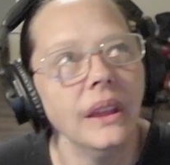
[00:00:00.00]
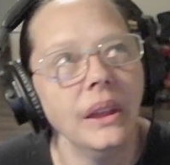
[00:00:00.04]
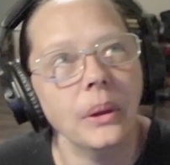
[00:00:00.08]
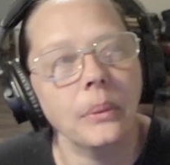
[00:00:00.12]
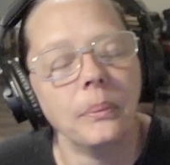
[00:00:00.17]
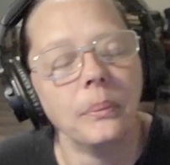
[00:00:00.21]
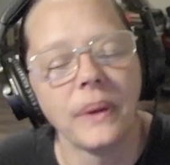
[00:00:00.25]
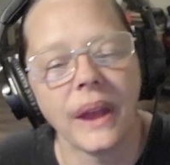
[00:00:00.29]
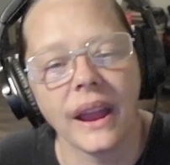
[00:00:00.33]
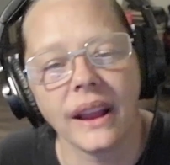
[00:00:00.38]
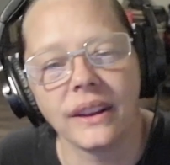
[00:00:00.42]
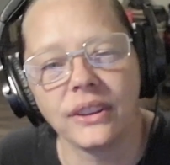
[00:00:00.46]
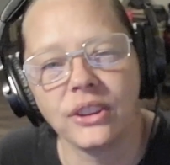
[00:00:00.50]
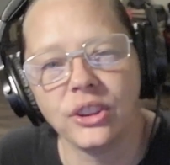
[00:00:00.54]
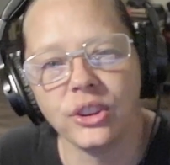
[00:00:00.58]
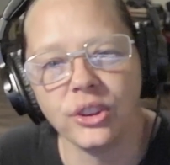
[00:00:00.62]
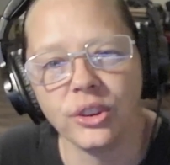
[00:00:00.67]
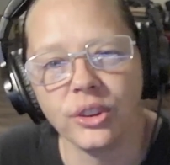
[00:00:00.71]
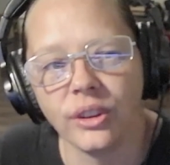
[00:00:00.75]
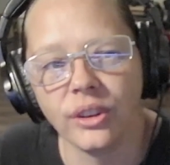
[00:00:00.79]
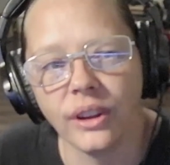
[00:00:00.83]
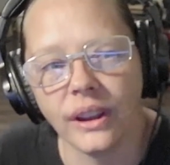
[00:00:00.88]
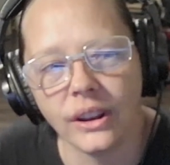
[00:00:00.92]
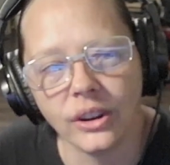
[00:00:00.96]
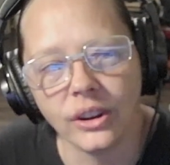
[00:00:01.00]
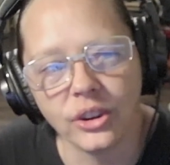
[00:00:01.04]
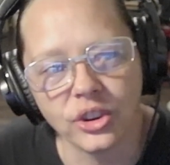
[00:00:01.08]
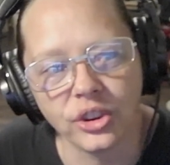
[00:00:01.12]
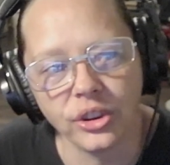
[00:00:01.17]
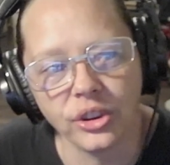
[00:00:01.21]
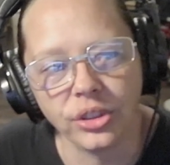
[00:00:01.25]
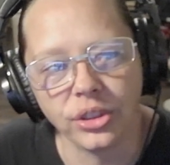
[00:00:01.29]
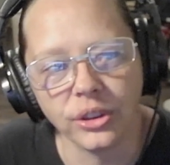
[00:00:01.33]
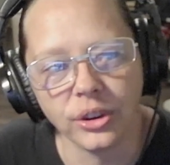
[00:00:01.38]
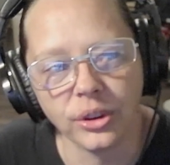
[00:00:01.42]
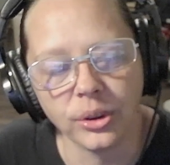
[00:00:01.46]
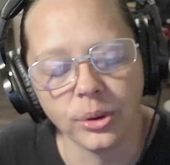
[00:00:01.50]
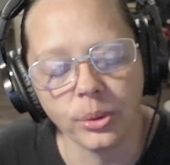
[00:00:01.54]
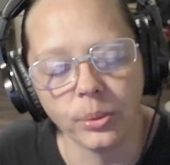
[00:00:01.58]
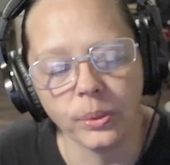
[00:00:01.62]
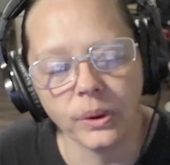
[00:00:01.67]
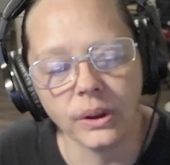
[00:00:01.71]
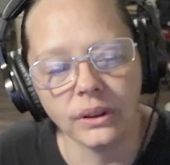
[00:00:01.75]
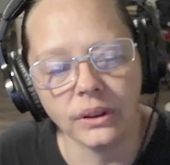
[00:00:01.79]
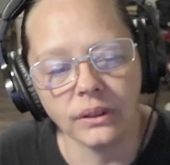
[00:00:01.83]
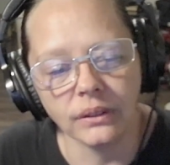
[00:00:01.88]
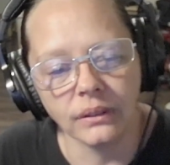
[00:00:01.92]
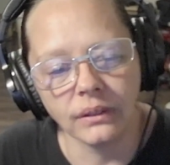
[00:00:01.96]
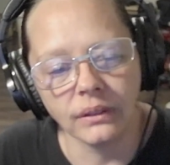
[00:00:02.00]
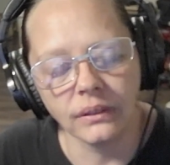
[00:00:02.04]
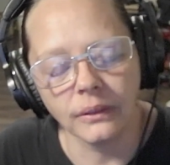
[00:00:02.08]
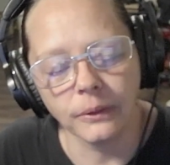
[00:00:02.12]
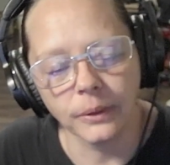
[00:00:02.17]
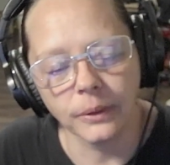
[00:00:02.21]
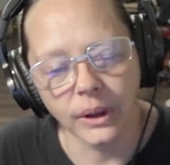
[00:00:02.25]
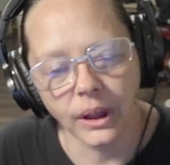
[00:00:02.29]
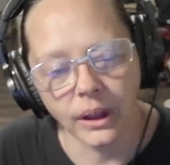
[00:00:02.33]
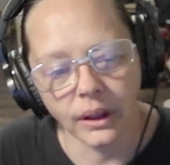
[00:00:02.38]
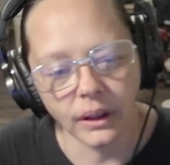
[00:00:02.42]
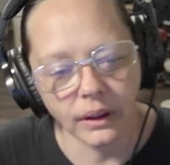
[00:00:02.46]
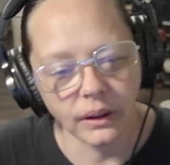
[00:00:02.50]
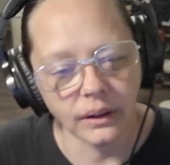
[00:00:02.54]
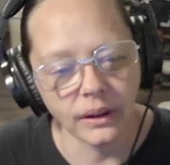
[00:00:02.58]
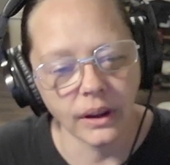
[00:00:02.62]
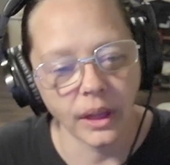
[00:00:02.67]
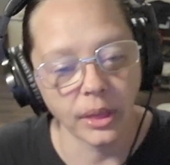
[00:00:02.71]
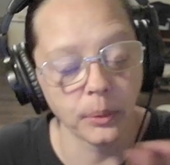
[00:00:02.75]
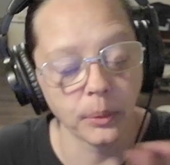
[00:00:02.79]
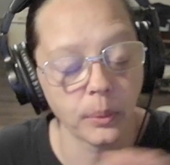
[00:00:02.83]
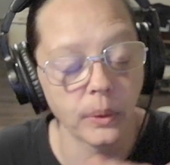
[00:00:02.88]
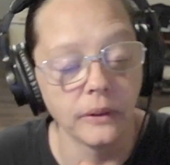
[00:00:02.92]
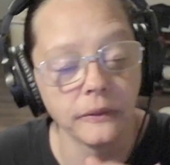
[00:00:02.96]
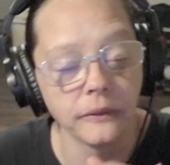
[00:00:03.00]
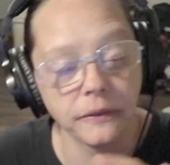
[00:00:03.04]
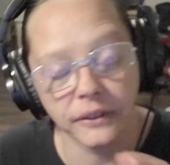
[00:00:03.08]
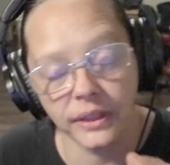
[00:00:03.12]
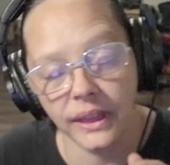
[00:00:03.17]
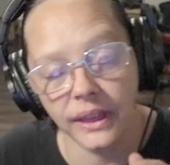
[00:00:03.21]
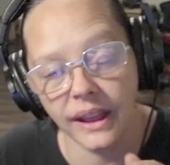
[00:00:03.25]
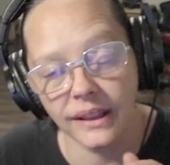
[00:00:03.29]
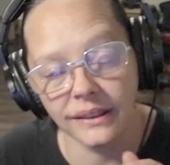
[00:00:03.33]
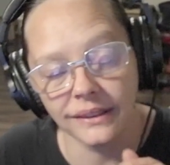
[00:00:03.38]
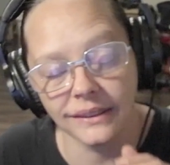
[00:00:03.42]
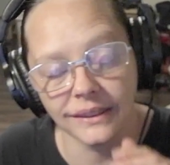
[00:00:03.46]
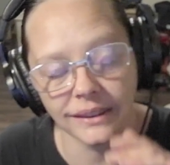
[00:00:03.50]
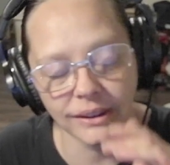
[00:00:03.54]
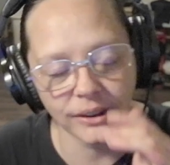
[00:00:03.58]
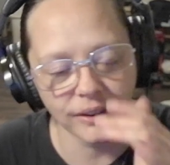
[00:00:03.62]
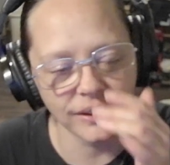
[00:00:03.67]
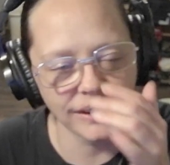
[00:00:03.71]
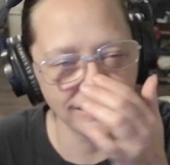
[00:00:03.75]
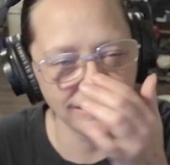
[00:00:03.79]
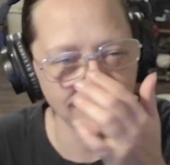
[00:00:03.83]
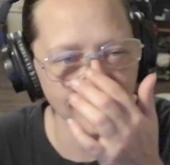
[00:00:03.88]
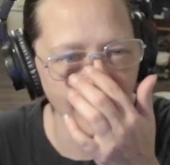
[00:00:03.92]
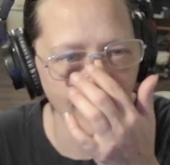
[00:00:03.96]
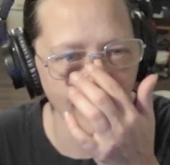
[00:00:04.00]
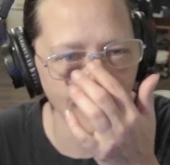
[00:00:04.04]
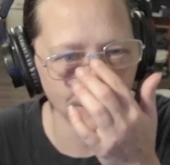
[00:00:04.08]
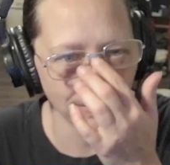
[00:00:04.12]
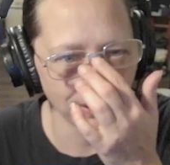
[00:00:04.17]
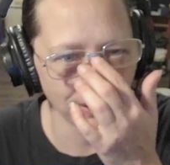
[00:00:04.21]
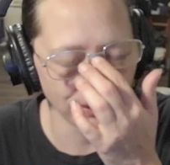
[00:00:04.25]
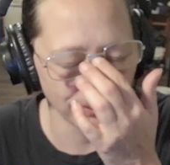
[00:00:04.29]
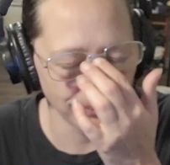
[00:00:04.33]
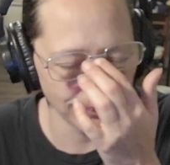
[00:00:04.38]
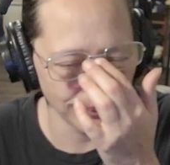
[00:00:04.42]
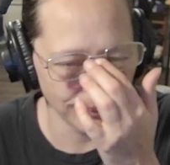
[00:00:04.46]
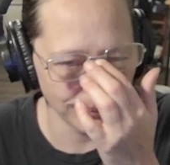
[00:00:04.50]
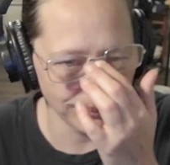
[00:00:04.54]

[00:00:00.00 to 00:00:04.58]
back to and shoot the new one, another one for that series, I'm gonna,